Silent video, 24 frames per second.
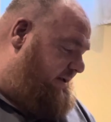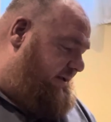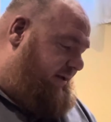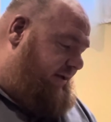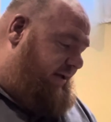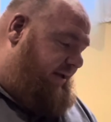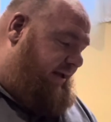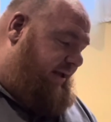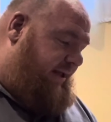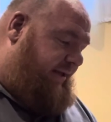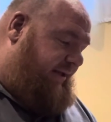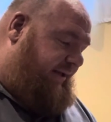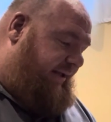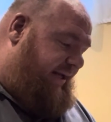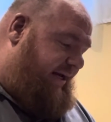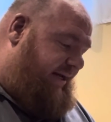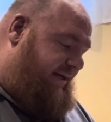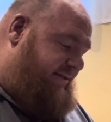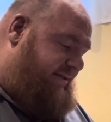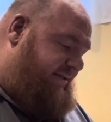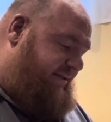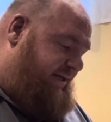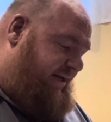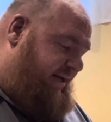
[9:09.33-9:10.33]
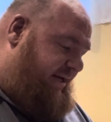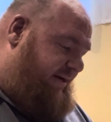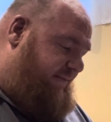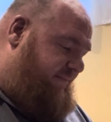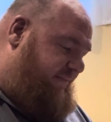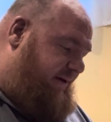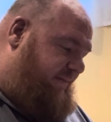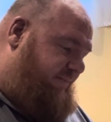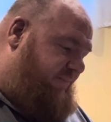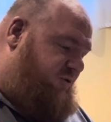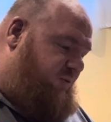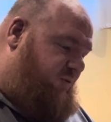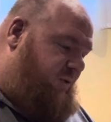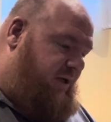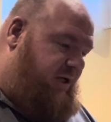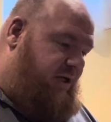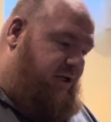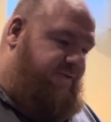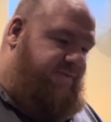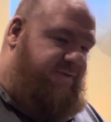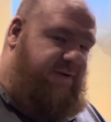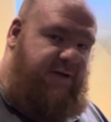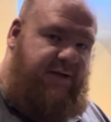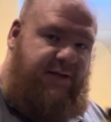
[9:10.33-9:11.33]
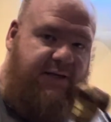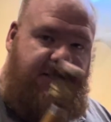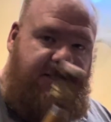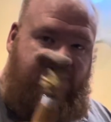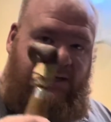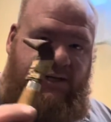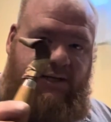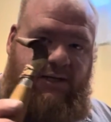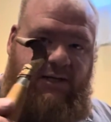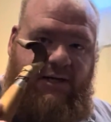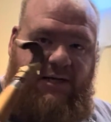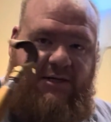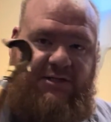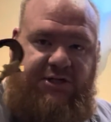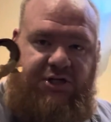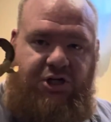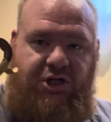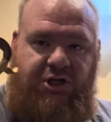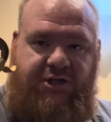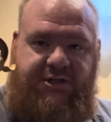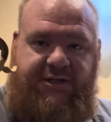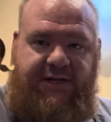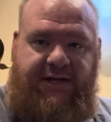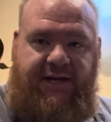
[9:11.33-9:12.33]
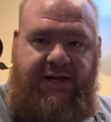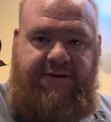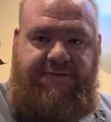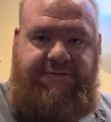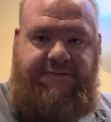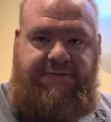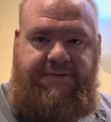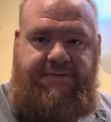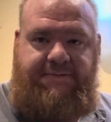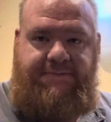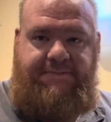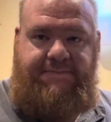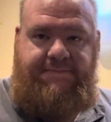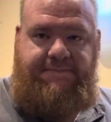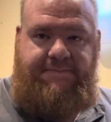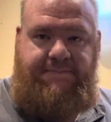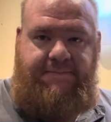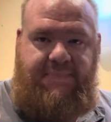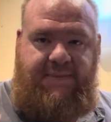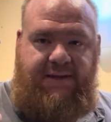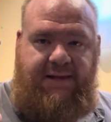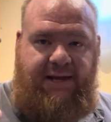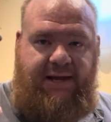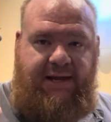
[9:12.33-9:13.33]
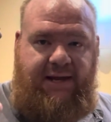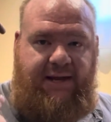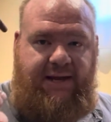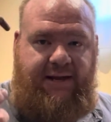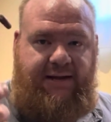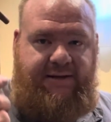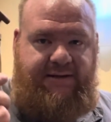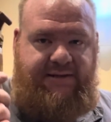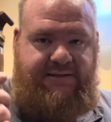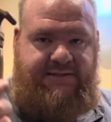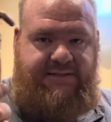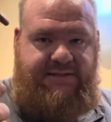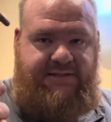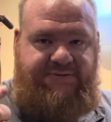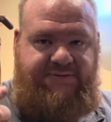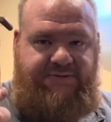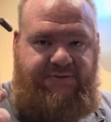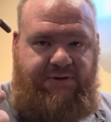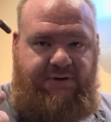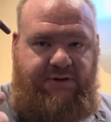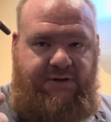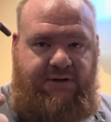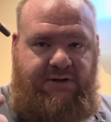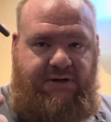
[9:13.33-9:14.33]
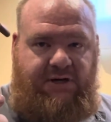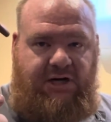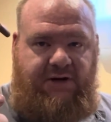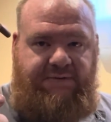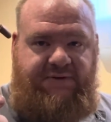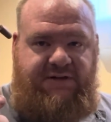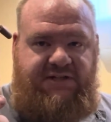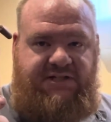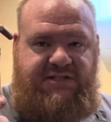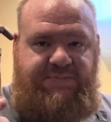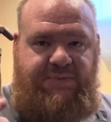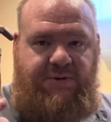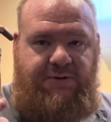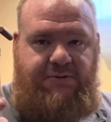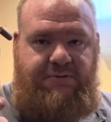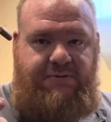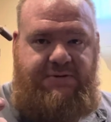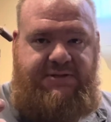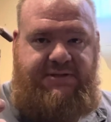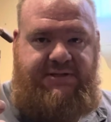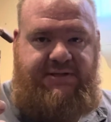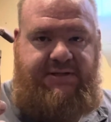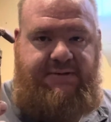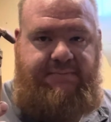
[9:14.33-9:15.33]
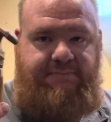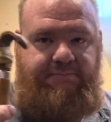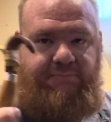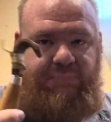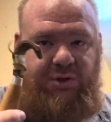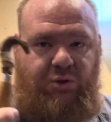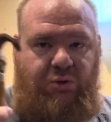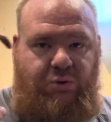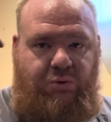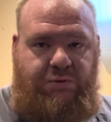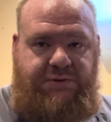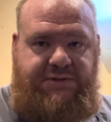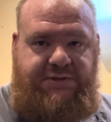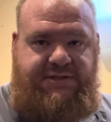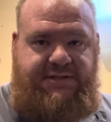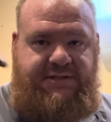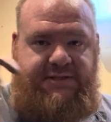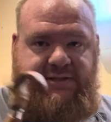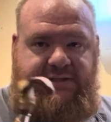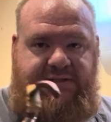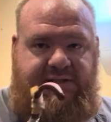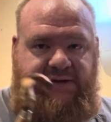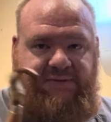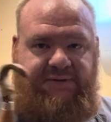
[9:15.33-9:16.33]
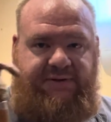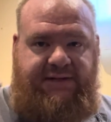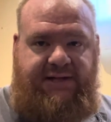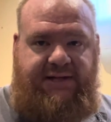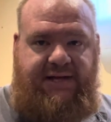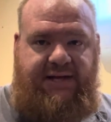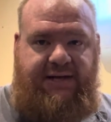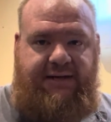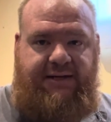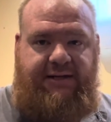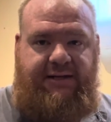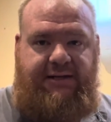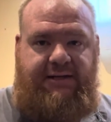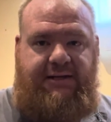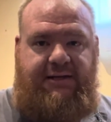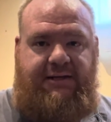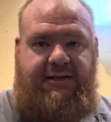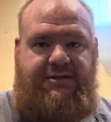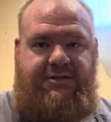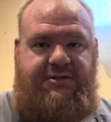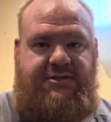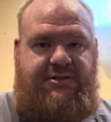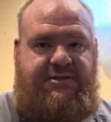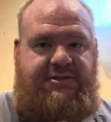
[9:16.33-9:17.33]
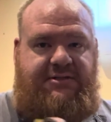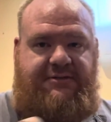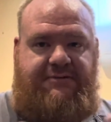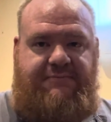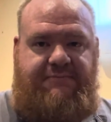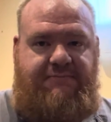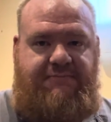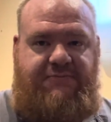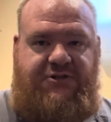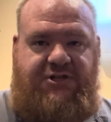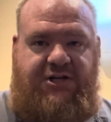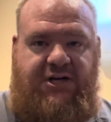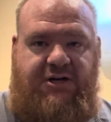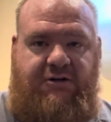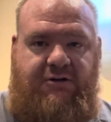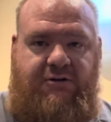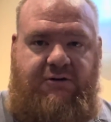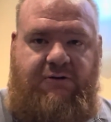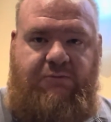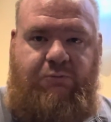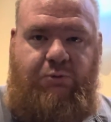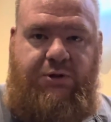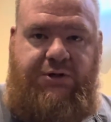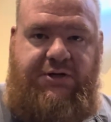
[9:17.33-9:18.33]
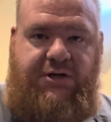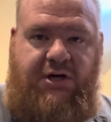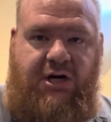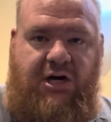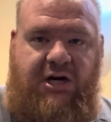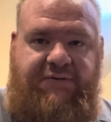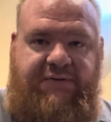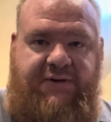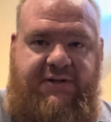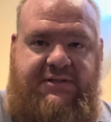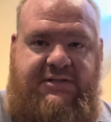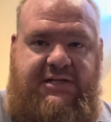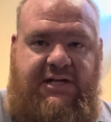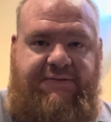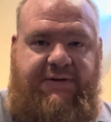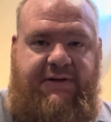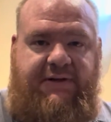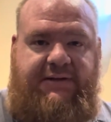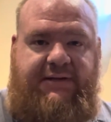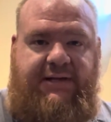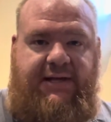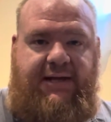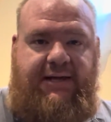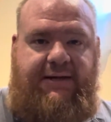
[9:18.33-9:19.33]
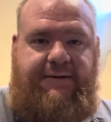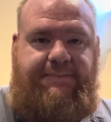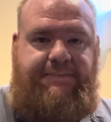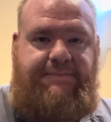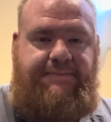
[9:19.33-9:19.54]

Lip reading: And last item, number 12, is a hook knife. And this is for carving spoons, bowls, stuff like that. Just general wood carving, stuff like that.